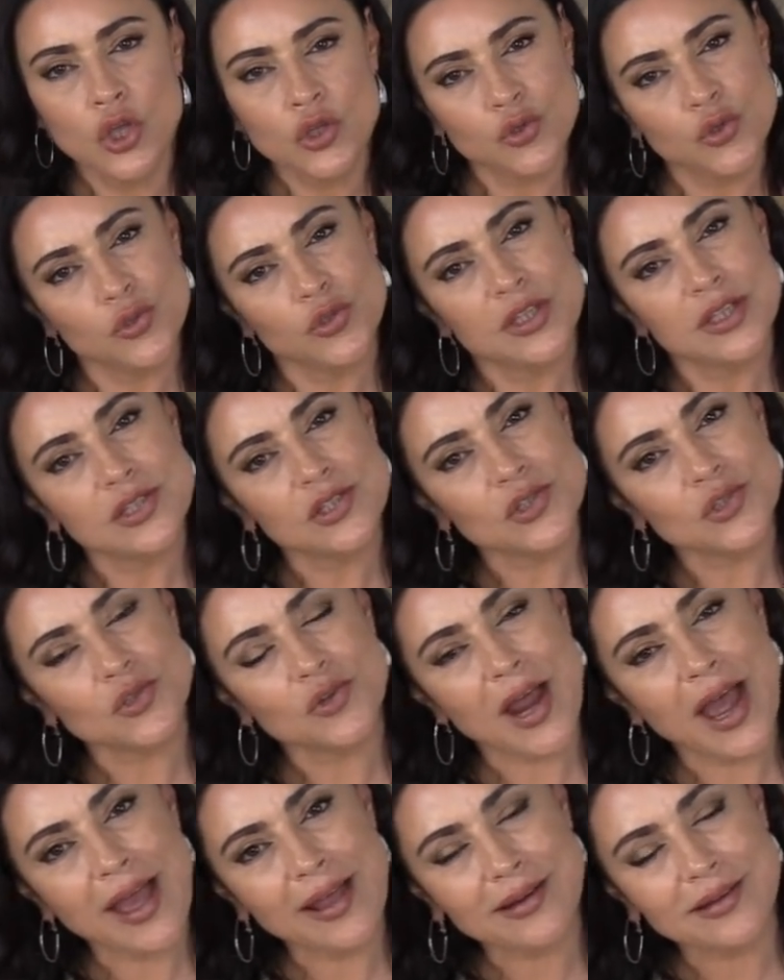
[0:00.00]
to
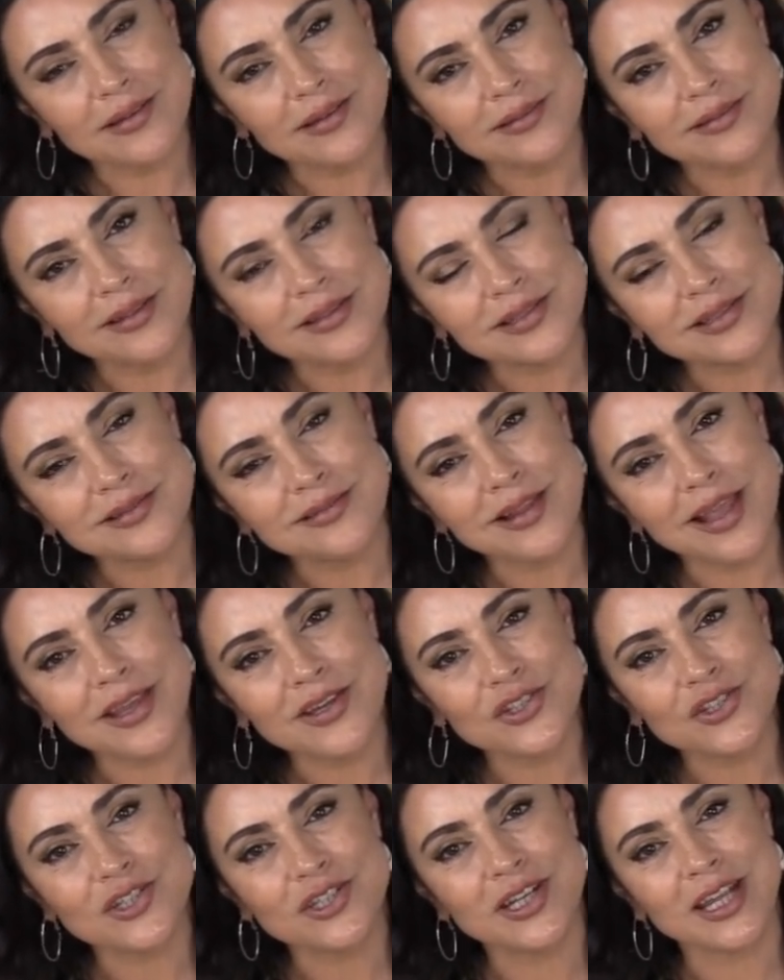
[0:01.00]
distract this
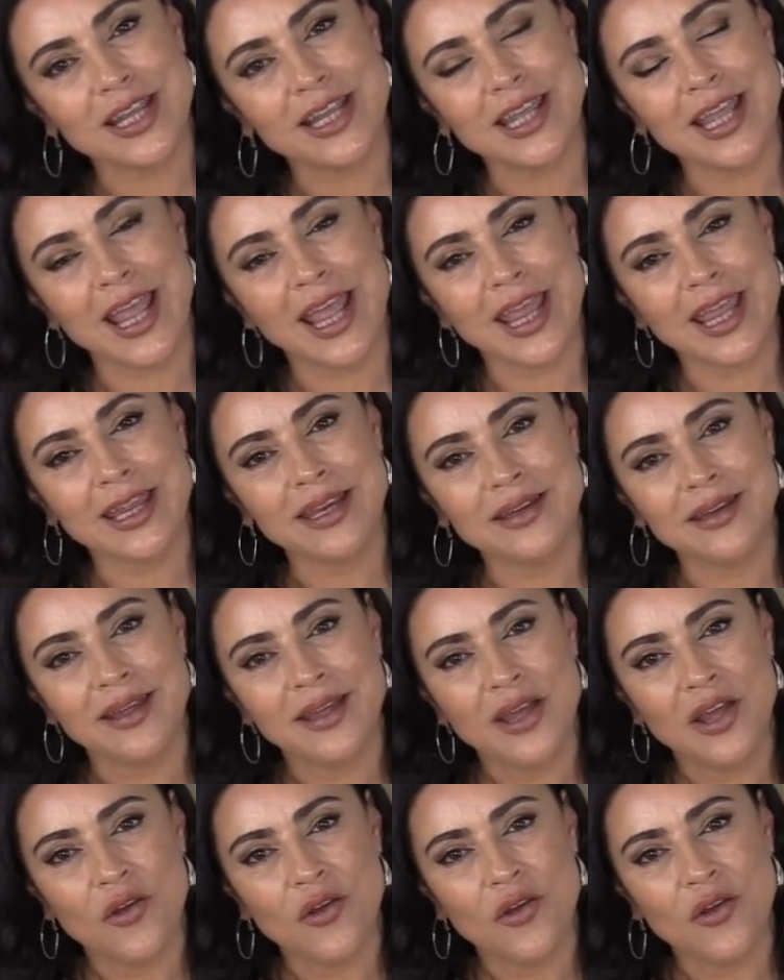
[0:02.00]
nation again